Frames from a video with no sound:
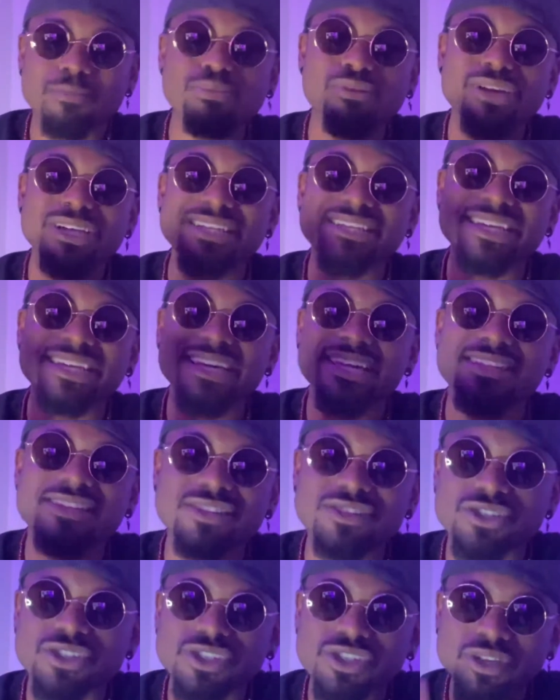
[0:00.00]
Predict
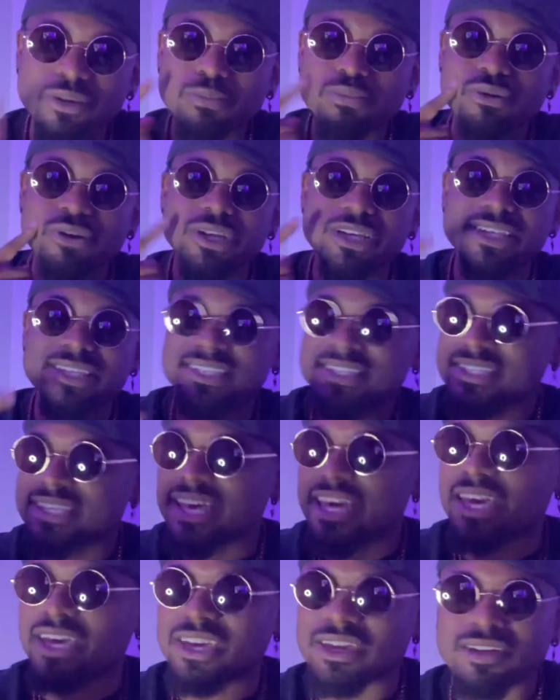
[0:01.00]
is just to
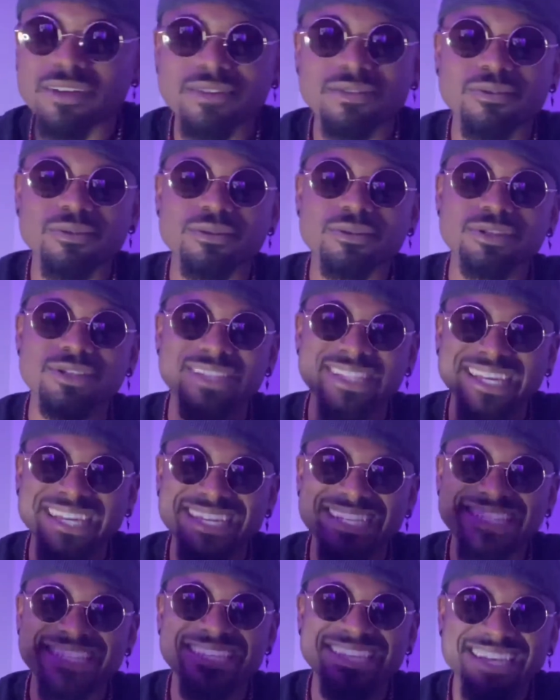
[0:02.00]
pre-say.
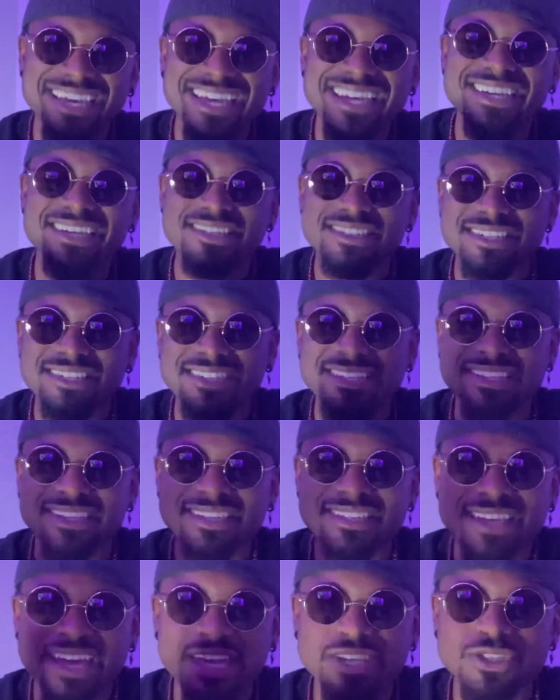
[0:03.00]
Dict is
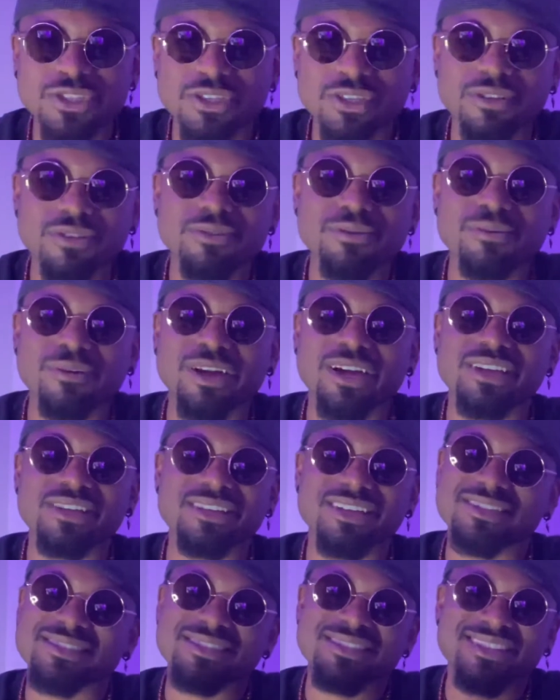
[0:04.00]
dictation, right?
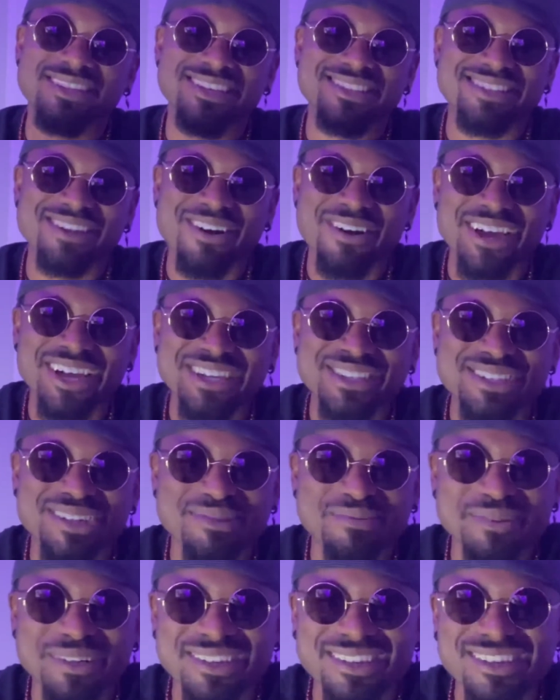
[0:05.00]
That's how I
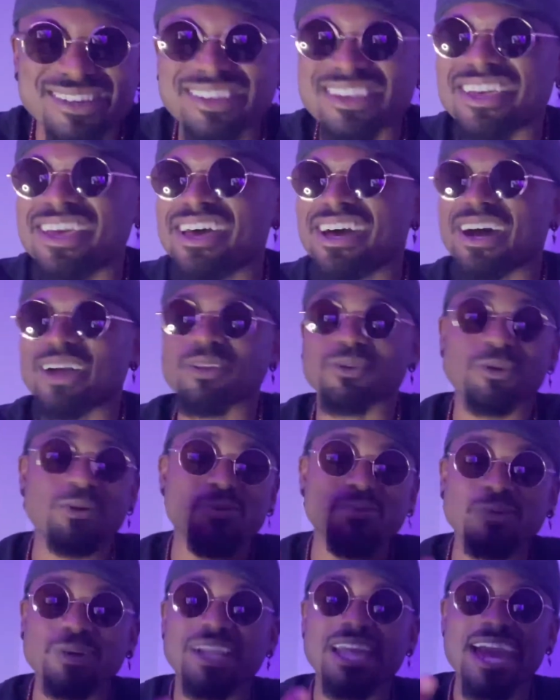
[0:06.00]
interpreted it. I don't know
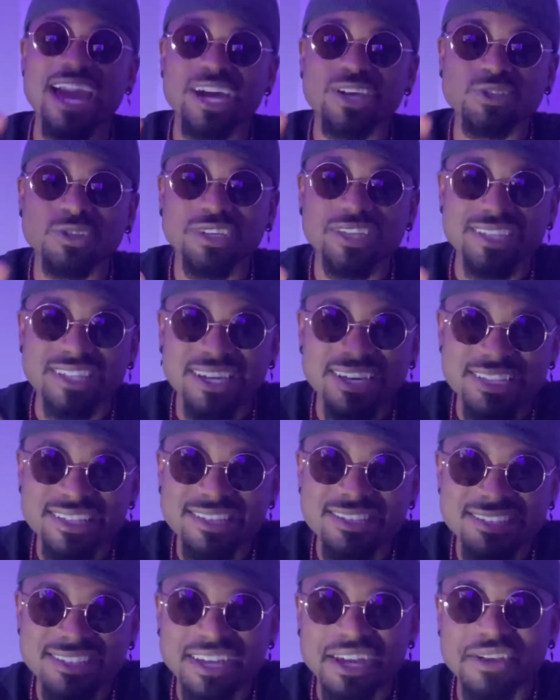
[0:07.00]
what actually dict
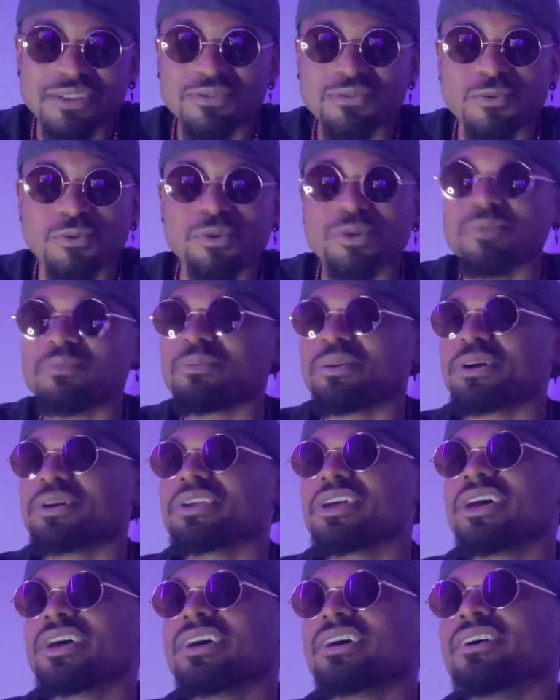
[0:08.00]
stands for, but
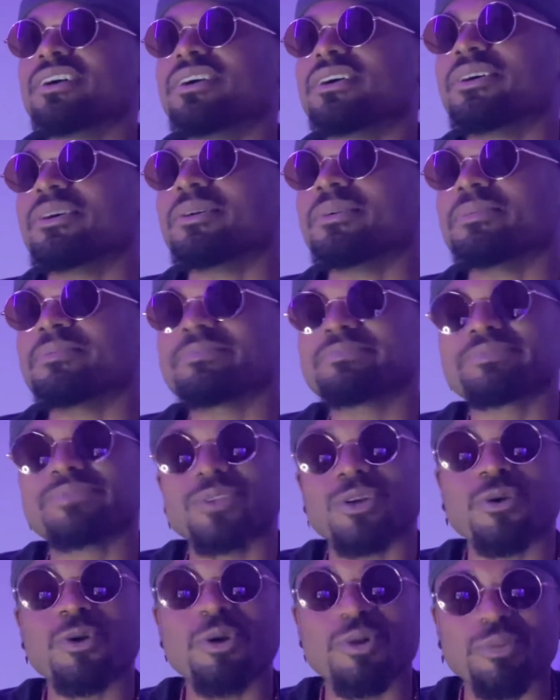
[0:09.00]
no
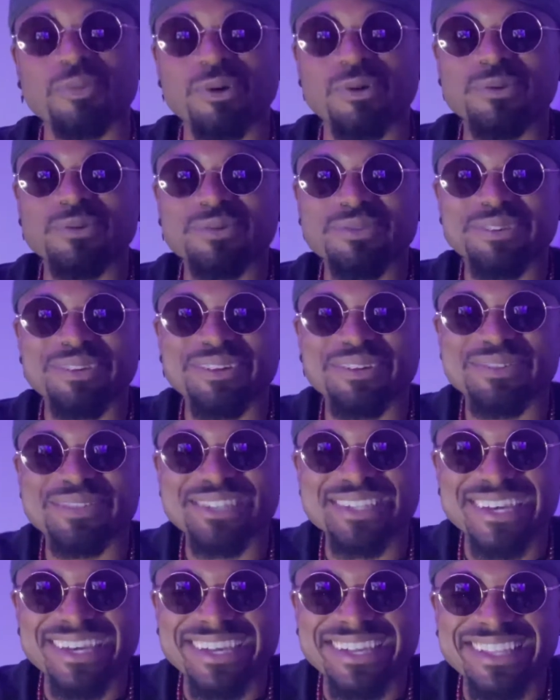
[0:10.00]
homo, you know what
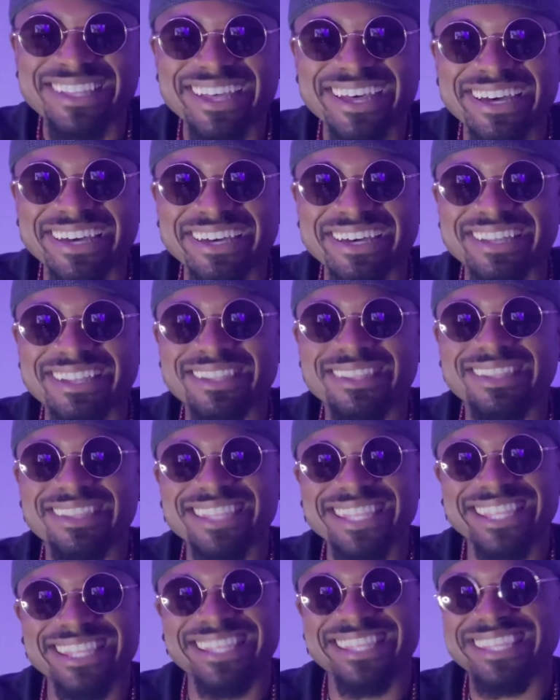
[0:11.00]
I'm
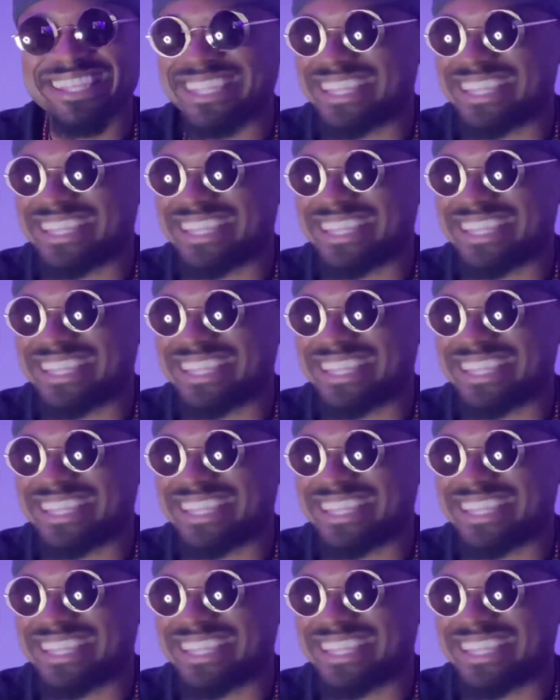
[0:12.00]
saying?